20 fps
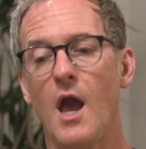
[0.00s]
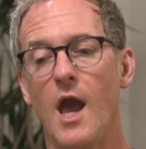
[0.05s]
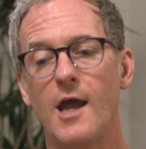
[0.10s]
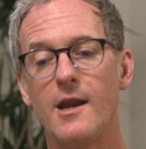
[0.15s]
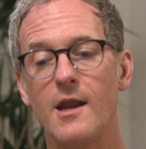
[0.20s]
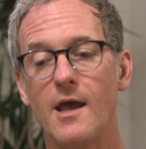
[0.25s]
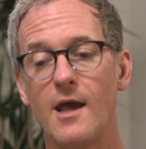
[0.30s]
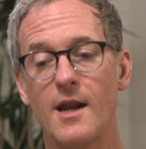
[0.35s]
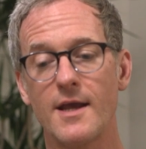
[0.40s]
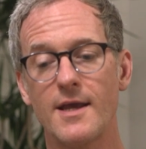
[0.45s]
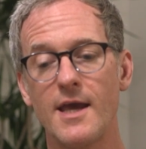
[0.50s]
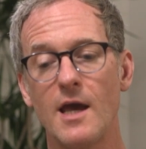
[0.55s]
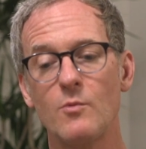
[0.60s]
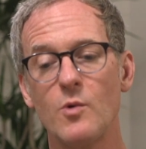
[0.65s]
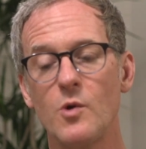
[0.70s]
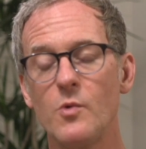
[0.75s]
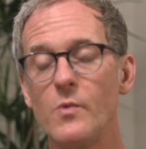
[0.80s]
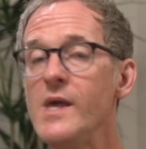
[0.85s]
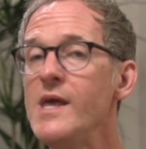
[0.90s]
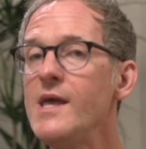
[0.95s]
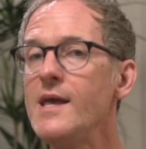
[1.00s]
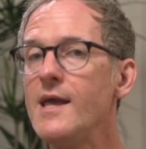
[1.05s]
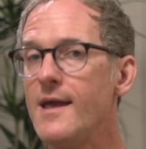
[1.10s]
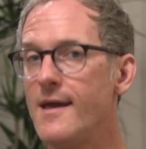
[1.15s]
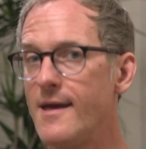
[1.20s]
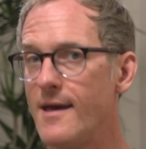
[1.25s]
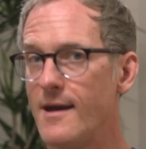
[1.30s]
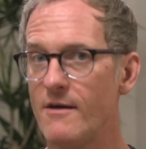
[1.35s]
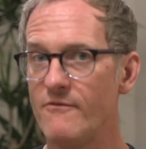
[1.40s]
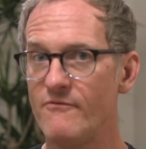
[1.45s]
And again, when we
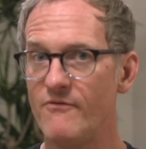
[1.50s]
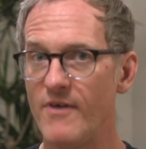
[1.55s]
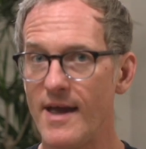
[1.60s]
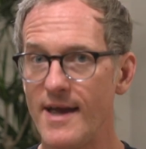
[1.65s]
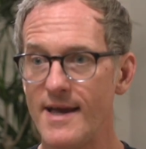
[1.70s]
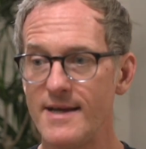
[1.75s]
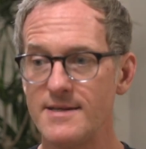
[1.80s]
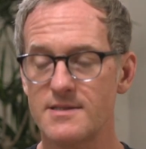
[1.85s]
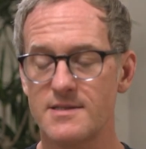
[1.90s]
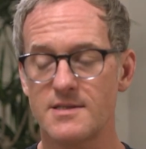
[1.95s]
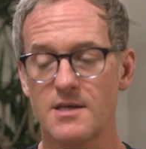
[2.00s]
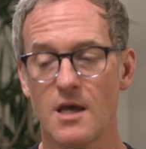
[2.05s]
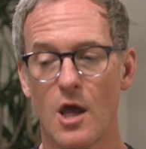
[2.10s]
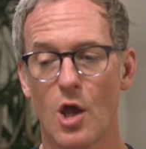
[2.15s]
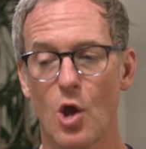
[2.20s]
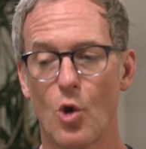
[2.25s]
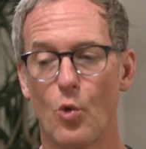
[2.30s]
innovate,